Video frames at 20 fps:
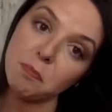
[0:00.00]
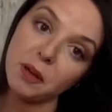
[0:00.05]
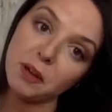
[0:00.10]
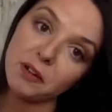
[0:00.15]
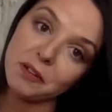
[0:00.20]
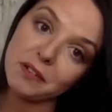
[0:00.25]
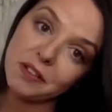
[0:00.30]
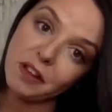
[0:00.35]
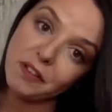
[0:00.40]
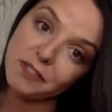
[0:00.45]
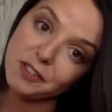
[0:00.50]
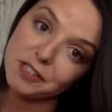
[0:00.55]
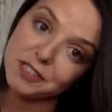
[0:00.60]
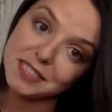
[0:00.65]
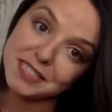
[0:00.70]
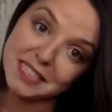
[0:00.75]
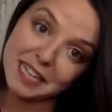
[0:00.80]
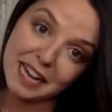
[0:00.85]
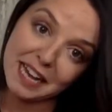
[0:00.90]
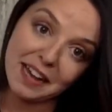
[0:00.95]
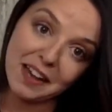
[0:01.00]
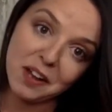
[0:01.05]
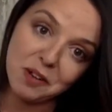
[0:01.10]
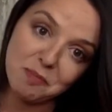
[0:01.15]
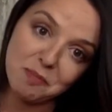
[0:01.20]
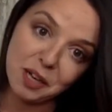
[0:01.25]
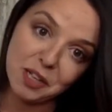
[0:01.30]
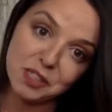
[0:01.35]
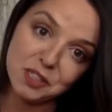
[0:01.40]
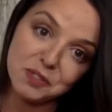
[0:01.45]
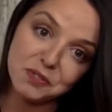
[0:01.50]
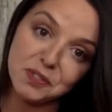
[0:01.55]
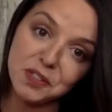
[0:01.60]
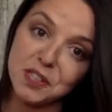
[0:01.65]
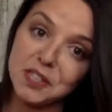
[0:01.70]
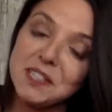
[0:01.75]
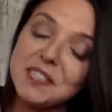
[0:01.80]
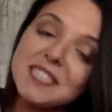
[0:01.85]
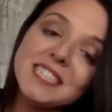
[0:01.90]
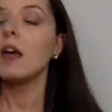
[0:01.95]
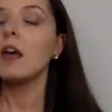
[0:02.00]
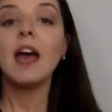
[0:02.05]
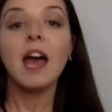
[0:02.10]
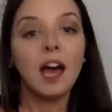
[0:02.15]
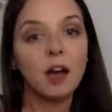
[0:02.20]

Butter Lovers Day on March 1st,